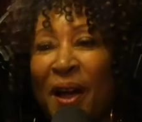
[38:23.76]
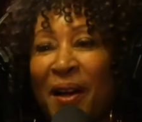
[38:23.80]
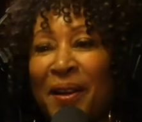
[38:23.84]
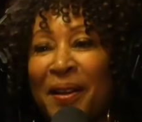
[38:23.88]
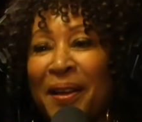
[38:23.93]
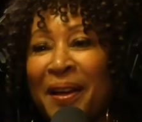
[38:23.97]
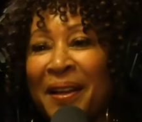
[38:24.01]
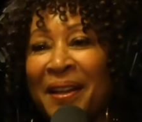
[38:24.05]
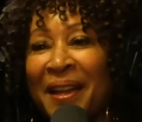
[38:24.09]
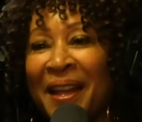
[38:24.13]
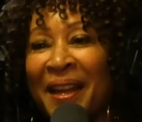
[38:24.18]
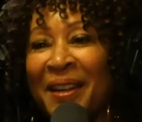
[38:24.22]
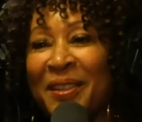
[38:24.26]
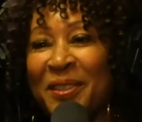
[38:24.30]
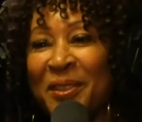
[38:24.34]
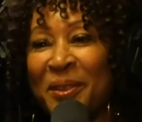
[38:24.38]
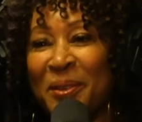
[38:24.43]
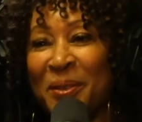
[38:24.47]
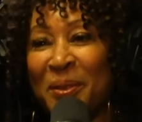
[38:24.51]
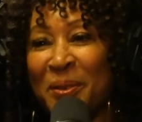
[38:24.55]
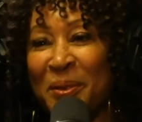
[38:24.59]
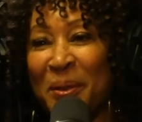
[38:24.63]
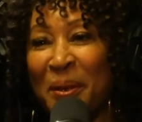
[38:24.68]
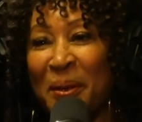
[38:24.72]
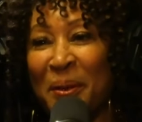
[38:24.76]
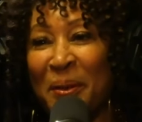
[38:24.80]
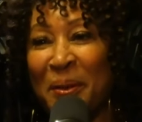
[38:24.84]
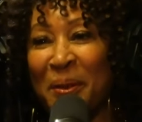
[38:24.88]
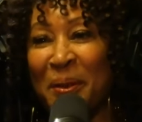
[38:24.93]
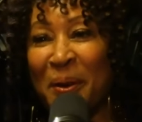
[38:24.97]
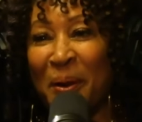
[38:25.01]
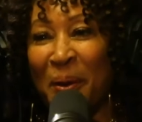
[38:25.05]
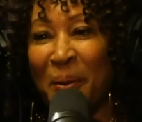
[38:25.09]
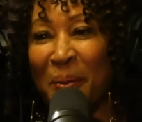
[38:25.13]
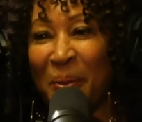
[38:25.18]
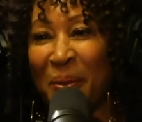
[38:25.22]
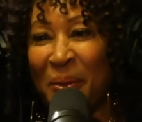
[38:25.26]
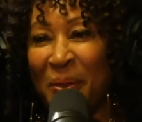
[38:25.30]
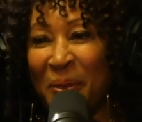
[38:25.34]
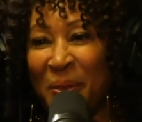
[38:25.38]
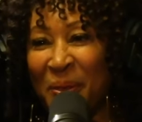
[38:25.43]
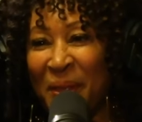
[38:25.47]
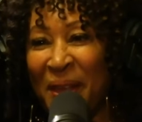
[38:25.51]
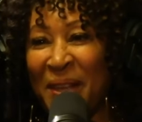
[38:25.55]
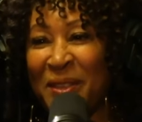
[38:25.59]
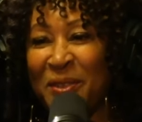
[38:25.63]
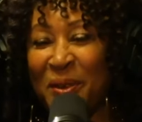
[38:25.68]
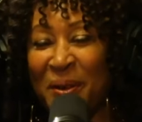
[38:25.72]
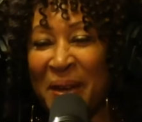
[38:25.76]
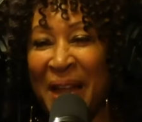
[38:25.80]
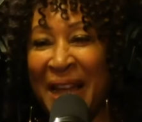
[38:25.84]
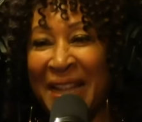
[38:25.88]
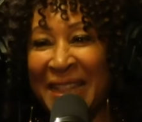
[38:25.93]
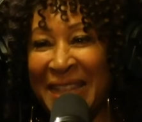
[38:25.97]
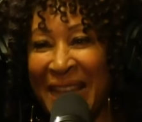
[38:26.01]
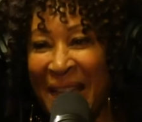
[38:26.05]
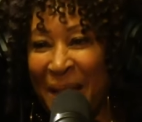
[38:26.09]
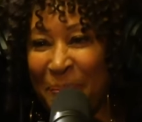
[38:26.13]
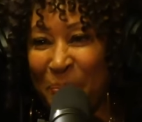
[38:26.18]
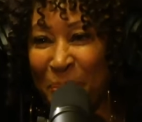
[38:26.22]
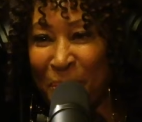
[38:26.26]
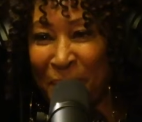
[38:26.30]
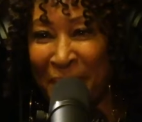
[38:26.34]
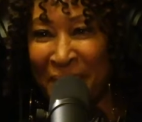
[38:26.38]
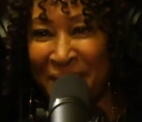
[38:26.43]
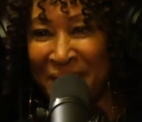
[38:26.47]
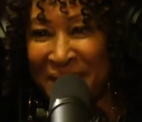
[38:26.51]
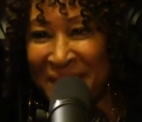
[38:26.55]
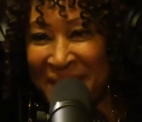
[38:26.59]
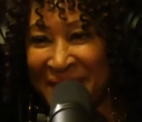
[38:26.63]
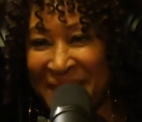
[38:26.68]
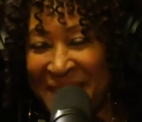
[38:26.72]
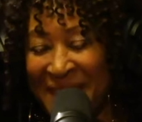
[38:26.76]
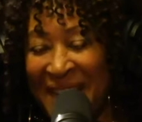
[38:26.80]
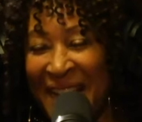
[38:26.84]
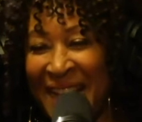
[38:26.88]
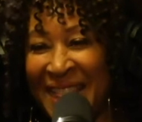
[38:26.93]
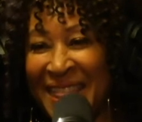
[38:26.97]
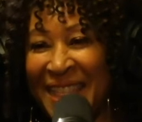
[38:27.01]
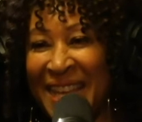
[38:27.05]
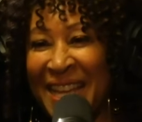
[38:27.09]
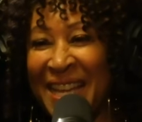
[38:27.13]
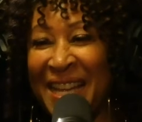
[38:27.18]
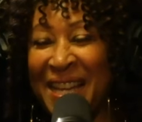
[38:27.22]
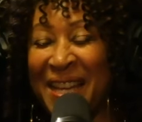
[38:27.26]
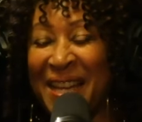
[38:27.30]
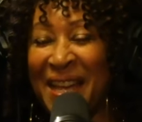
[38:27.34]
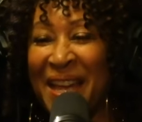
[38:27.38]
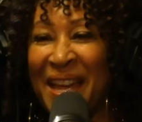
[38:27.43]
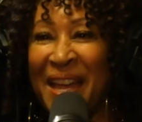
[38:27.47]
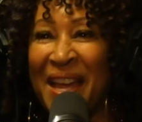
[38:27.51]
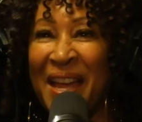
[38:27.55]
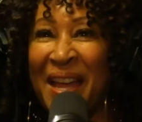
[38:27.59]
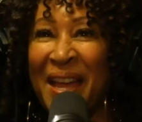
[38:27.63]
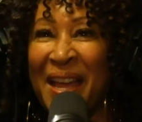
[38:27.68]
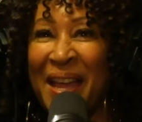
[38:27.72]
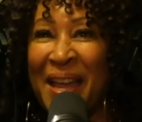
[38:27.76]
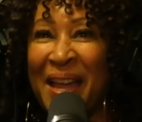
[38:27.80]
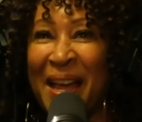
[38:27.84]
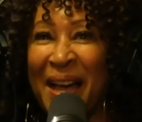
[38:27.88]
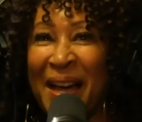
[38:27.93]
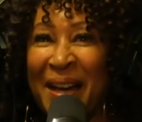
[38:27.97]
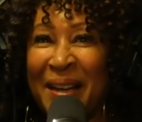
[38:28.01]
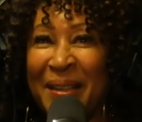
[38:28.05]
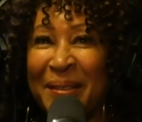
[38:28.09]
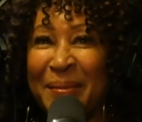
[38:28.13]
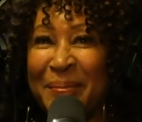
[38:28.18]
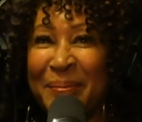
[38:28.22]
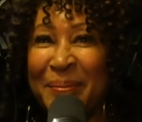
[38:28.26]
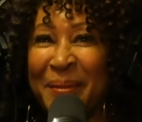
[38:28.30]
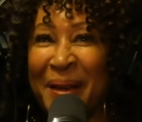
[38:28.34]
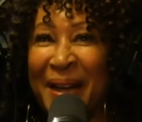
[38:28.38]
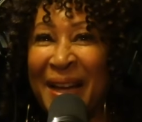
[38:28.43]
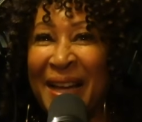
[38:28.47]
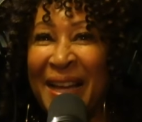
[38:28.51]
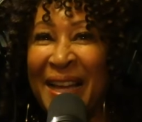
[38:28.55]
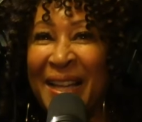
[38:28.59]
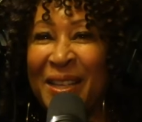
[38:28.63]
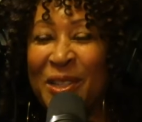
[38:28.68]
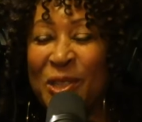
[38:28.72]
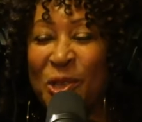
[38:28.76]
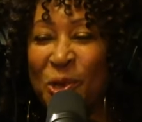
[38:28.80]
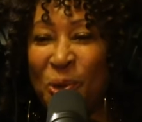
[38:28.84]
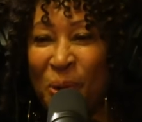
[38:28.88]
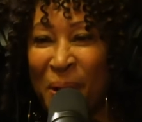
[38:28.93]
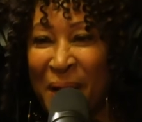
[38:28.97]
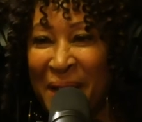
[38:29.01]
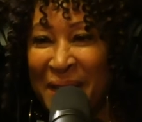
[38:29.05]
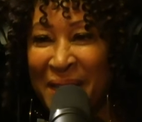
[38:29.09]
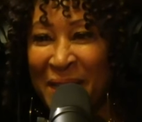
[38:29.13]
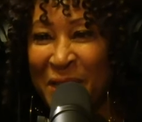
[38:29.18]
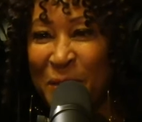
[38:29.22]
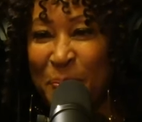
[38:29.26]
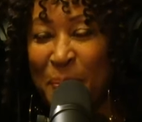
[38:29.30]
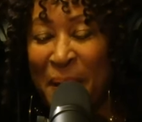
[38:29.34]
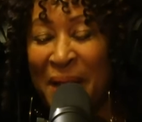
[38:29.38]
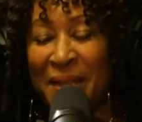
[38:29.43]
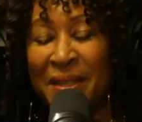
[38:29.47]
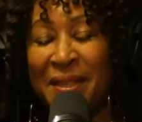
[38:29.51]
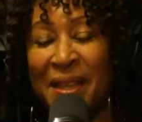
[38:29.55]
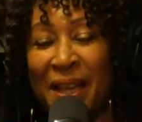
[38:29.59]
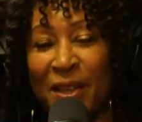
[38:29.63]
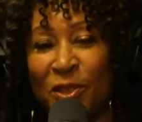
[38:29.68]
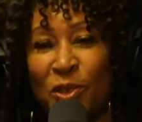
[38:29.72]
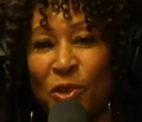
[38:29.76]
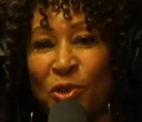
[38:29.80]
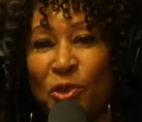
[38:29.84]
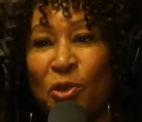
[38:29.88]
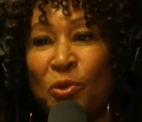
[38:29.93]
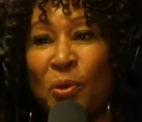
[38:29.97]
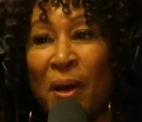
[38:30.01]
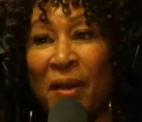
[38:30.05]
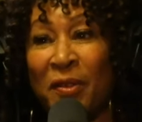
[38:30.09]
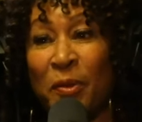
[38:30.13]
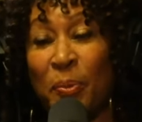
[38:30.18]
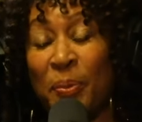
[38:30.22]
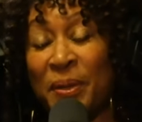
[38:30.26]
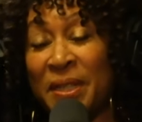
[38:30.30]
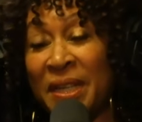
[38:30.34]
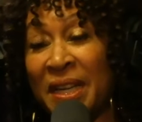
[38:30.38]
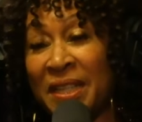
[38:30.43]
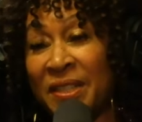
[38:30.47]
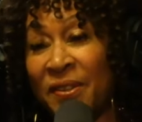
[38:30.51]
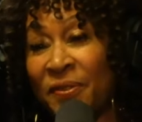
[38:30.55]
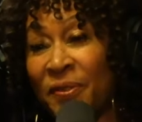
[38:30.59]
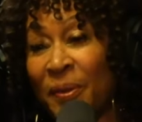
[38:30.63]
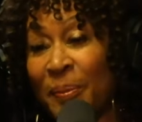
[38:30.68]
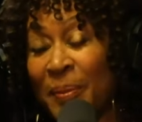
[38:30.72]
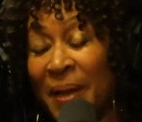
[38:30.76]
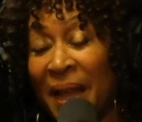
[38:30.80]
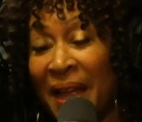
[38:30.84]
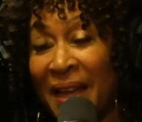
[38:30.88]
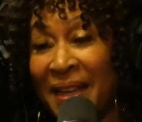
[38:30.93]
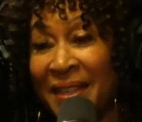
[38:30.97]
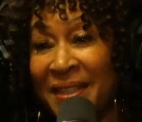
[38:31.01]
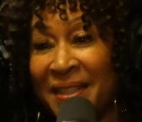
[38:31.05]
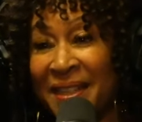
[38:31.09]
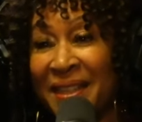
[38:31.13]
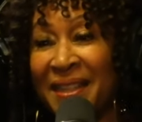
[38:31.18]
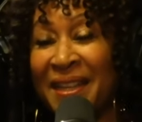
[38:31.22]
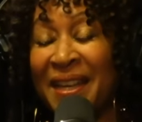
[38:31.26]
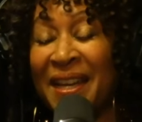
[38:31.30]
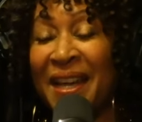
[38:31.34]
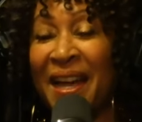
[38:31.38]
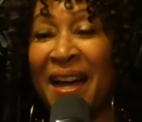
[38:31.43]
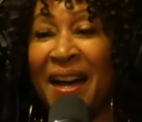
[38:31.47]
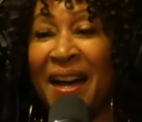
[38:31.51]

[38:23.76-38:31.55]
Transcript: young collectors, you know, things are not that precious. I think enjoying the space, yes, you do have to protect it from light.